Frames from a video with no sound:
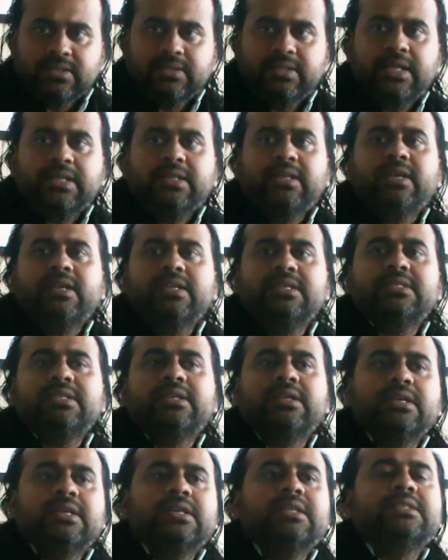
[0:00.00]
Then there is
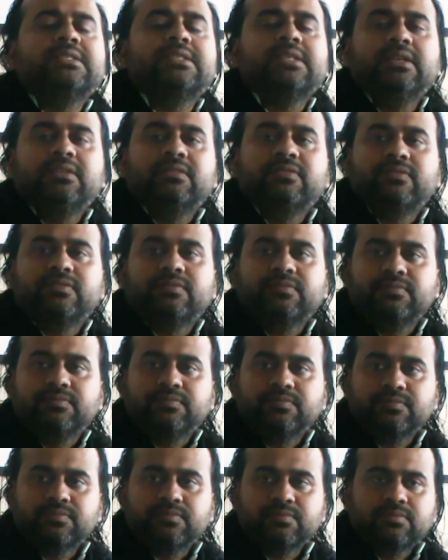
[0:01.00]
the real self.
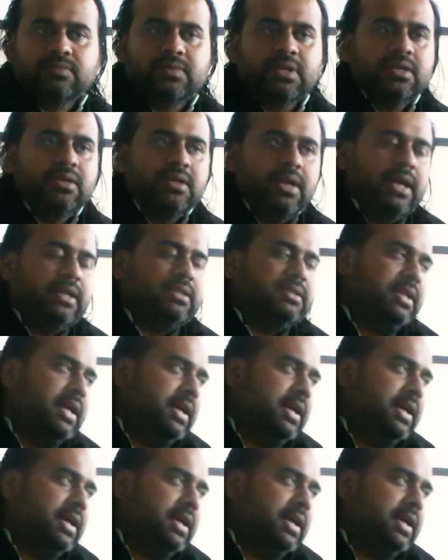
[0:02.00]
And